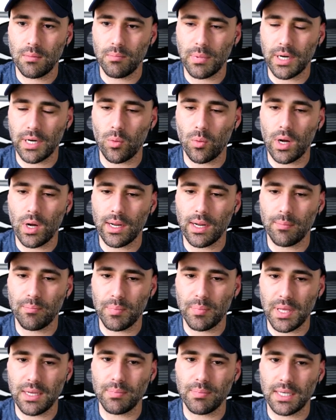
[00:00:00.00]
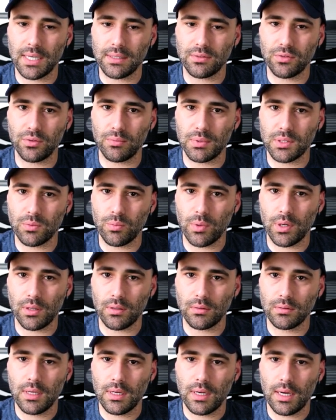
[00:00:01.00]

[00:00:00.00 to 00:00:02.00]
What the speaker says: but I want a big bathroom as well.